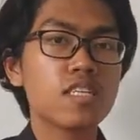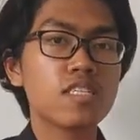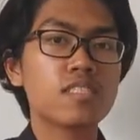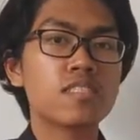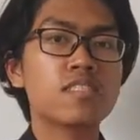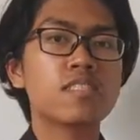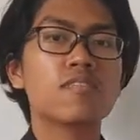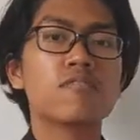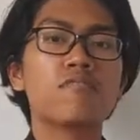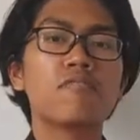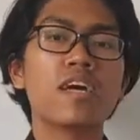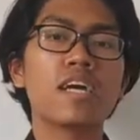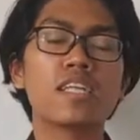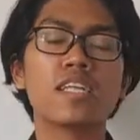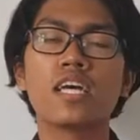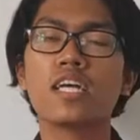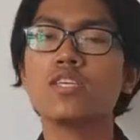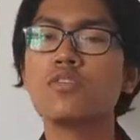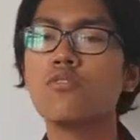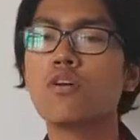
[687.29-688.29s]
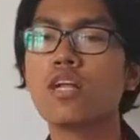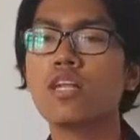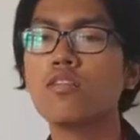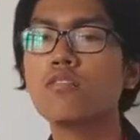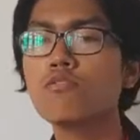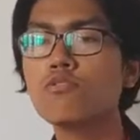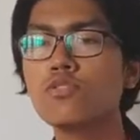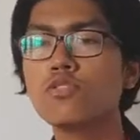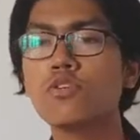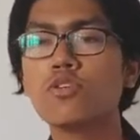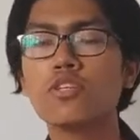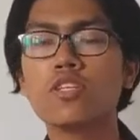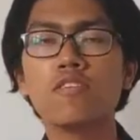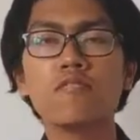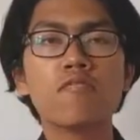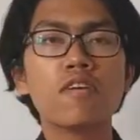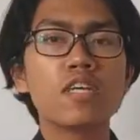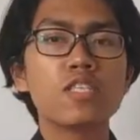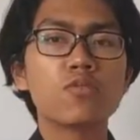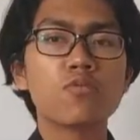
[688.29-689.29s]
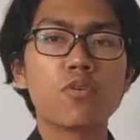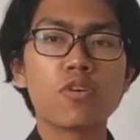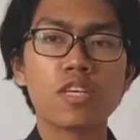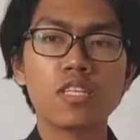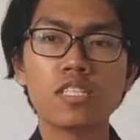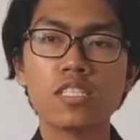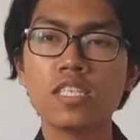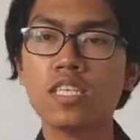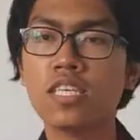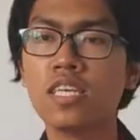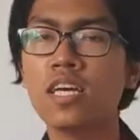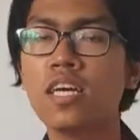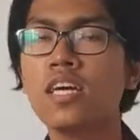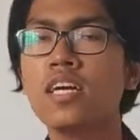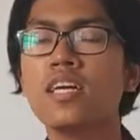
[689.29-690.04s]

is the fact that you will lose your device warranty.